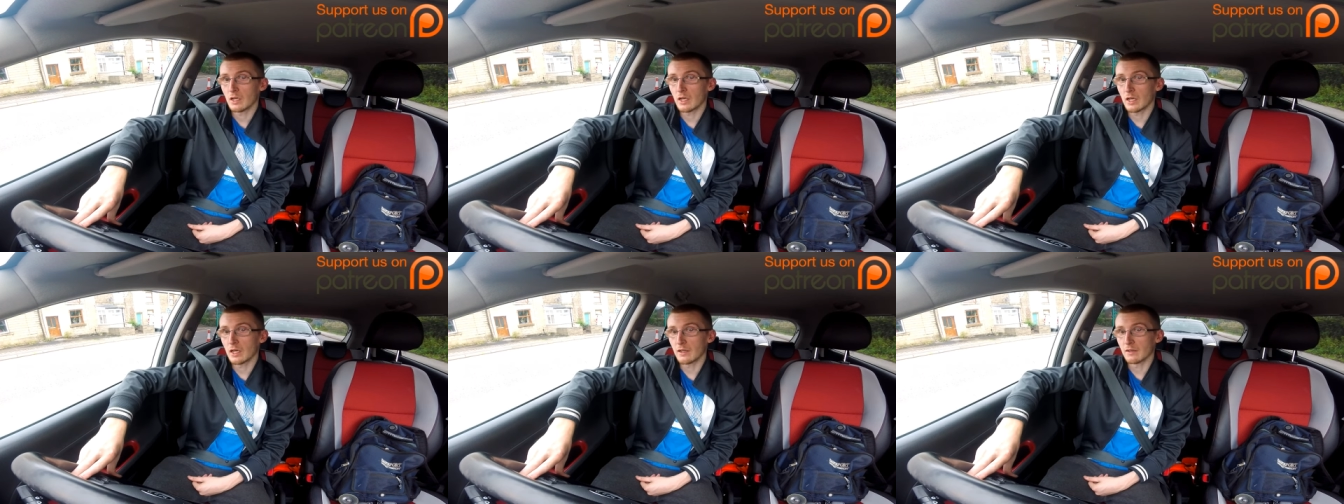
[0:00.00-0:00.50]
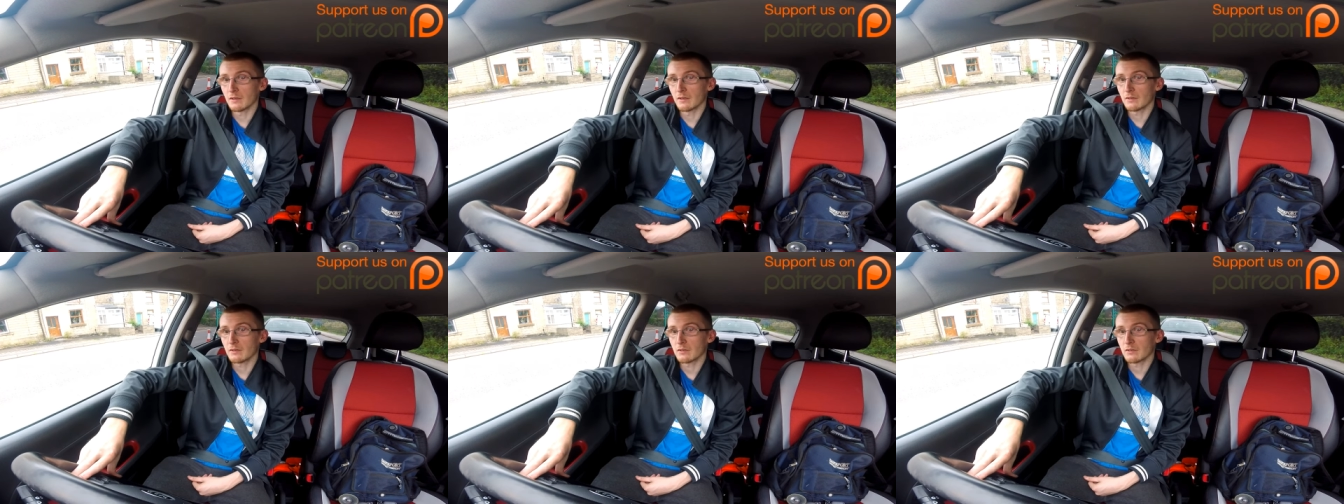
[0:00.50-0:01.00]

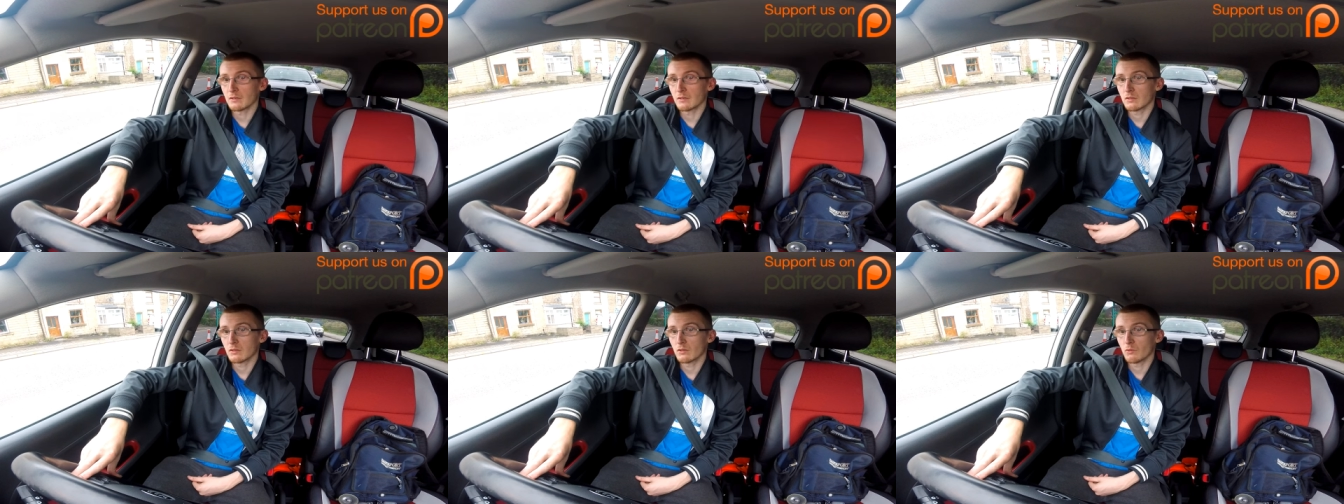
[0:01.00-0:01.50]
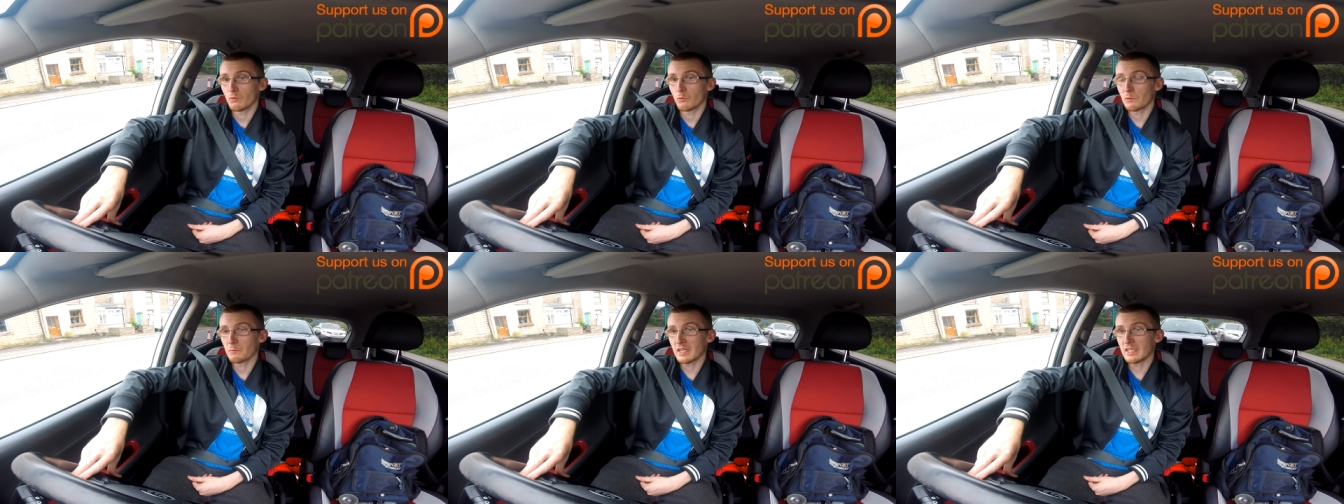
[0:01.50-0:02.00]
And
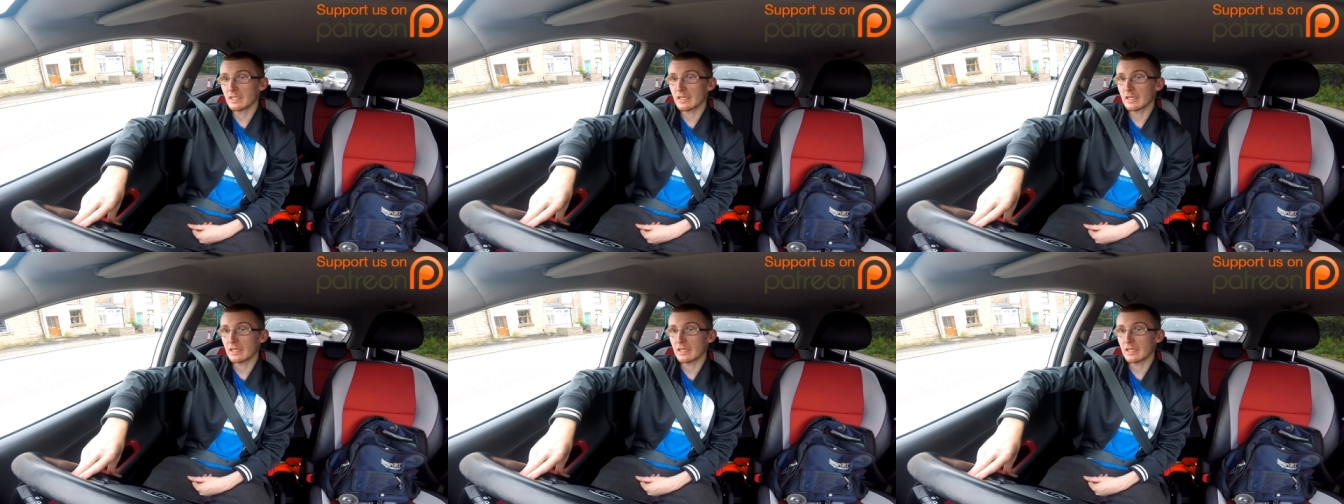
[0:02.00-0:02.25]
we made it